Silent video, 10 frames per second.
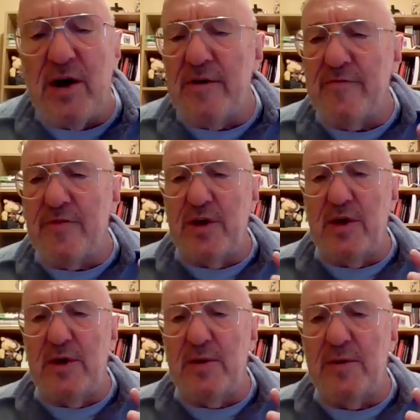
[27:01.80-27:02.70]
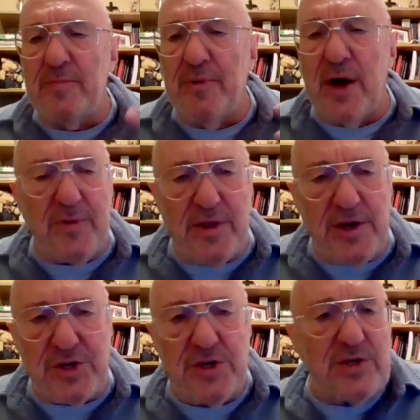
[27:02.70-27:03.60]
of the
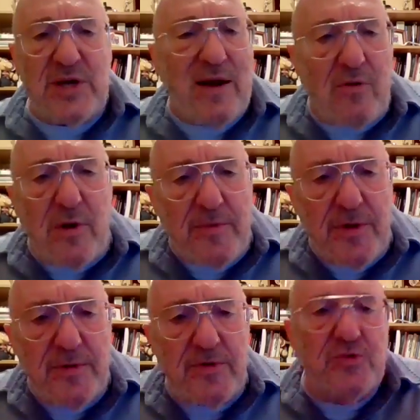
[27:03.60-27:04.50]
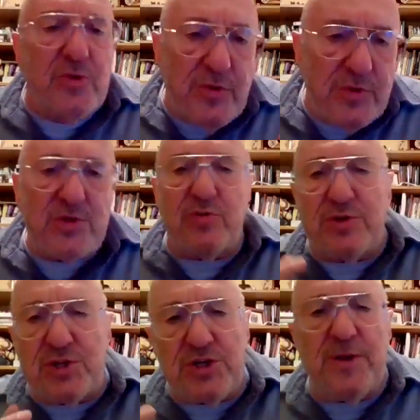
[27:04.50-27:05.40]
population is Arab, Druze,
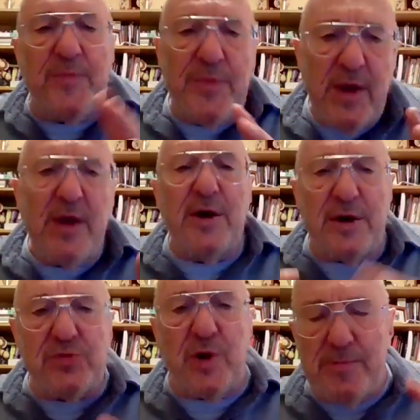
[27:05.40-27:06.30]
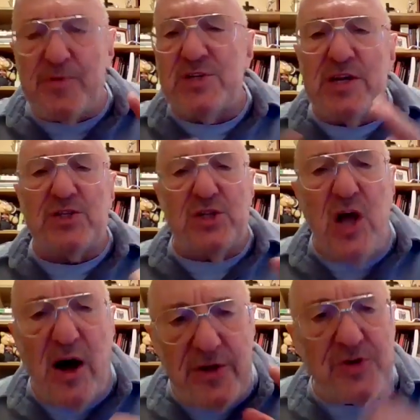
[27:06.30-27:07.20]
Christian, 20% is
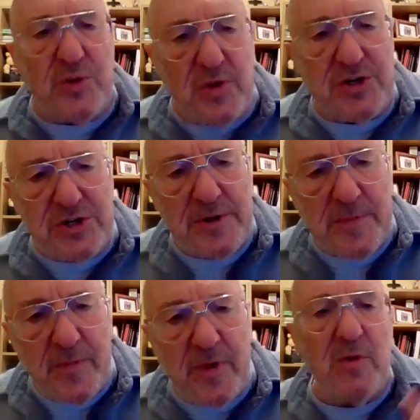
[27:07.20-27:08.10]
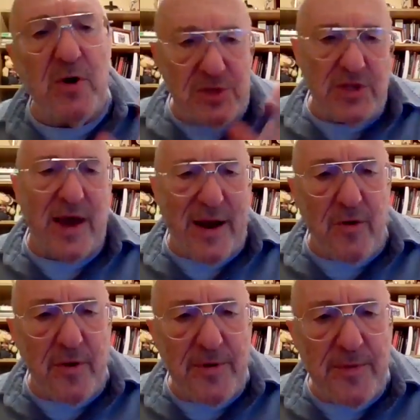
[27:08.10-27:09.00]
non-Jewish, mostly
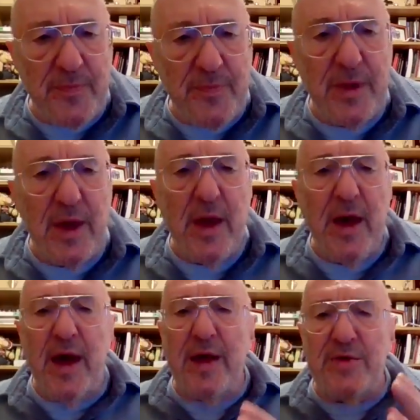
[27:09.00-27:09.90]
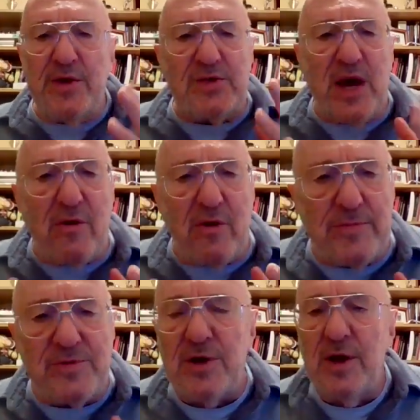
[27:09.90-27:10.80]
Arab. And these
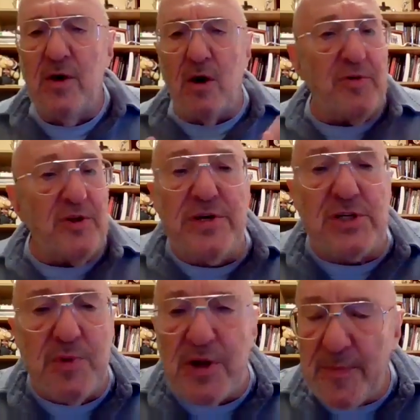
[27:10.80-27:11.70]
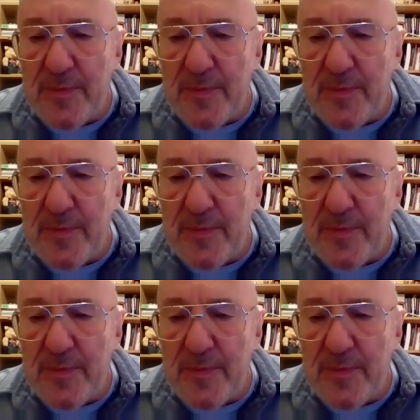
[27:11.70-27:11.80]
Arabs are policemen.